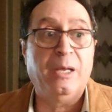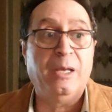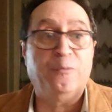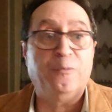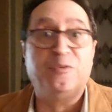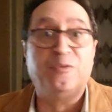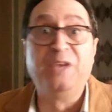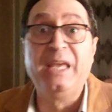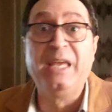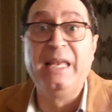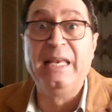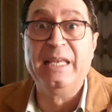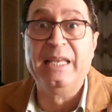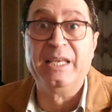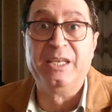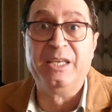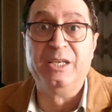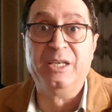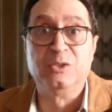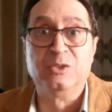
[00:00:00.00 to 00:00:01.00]
feeling,
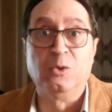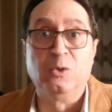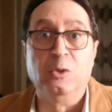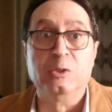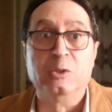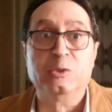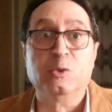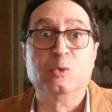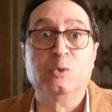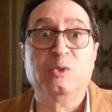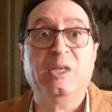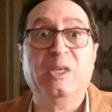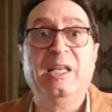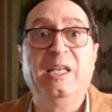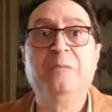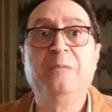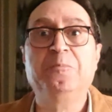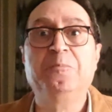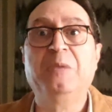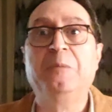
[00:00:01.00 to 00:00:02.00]
yes, also to
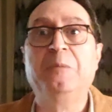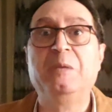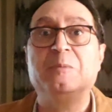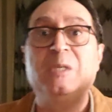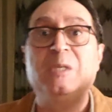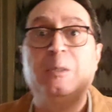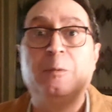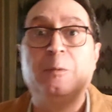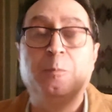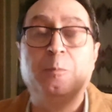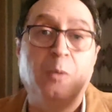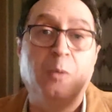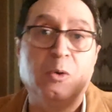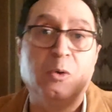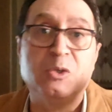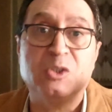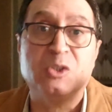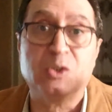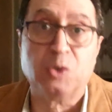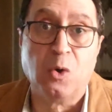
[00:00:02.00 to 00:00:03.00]
let me be
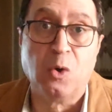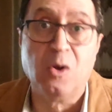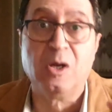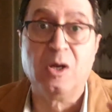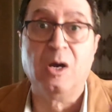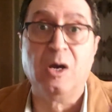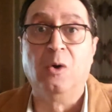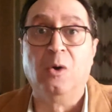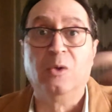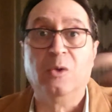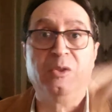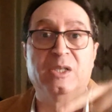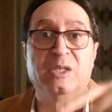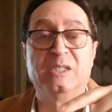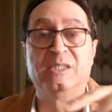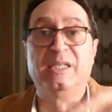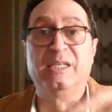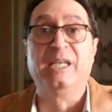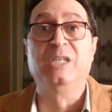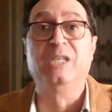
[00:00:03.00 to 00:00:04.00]
more stronger on the
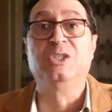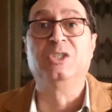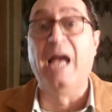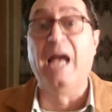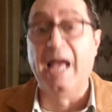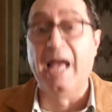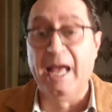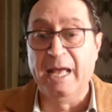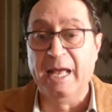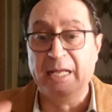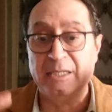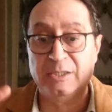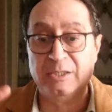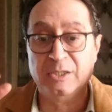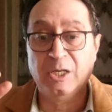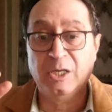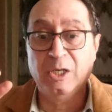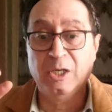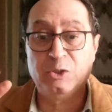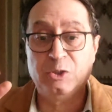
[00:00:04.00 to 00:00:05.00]
stage and
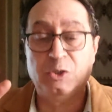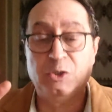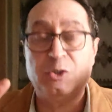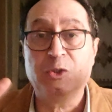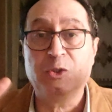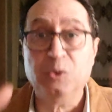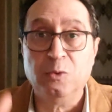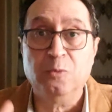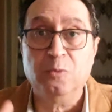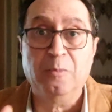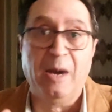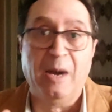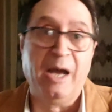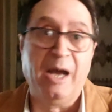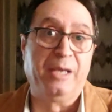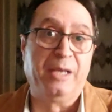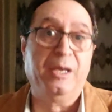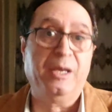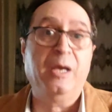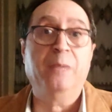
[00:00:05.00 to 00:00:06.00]
to do
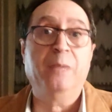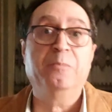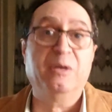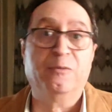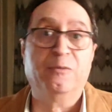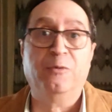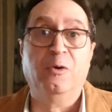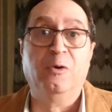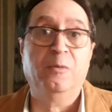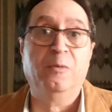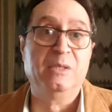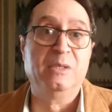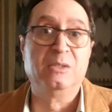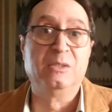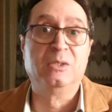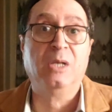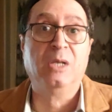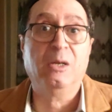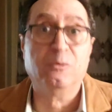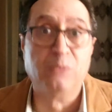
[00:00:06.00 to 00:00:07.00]
my
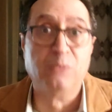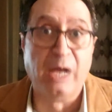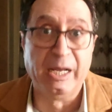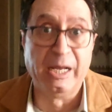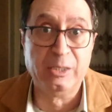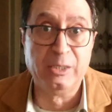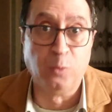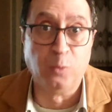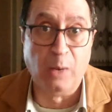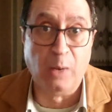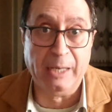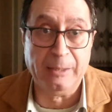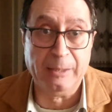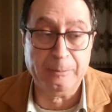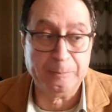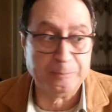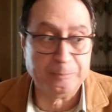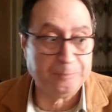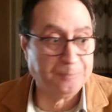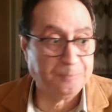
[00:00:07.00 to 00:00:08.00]
performance right well.
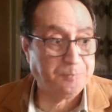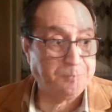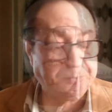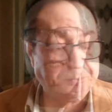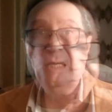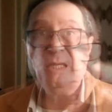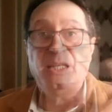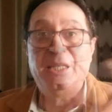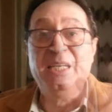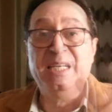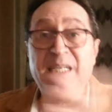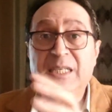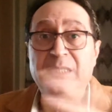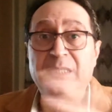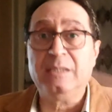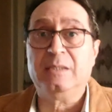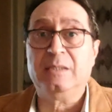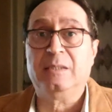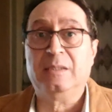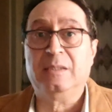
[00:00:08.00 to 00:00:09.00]

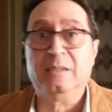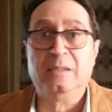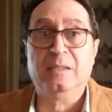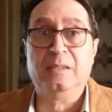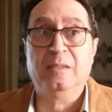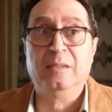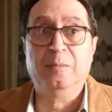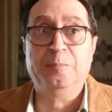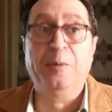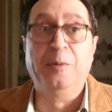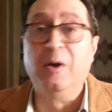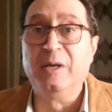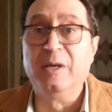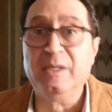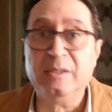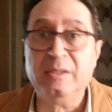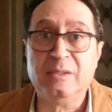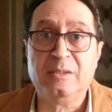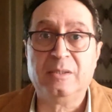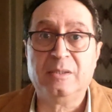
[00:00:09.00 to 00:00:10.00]
These
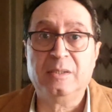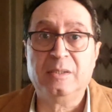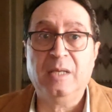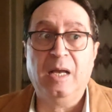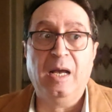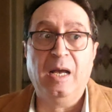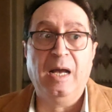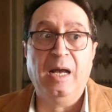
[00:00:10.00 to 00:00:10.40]
points,